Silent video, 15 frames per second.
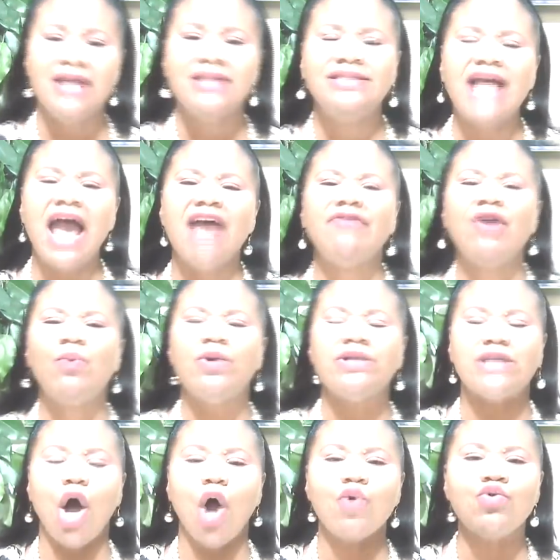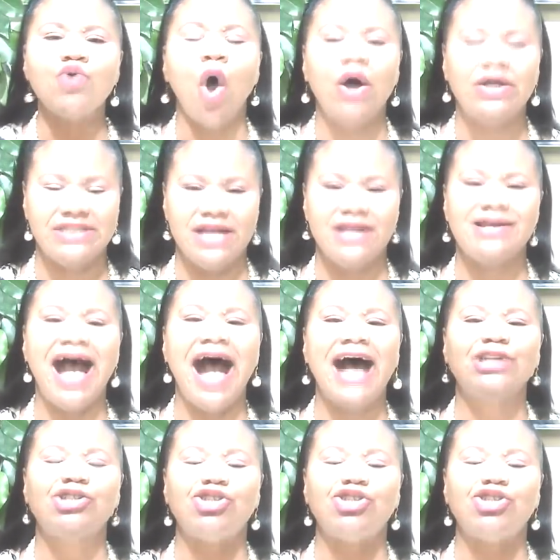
David was anointed. God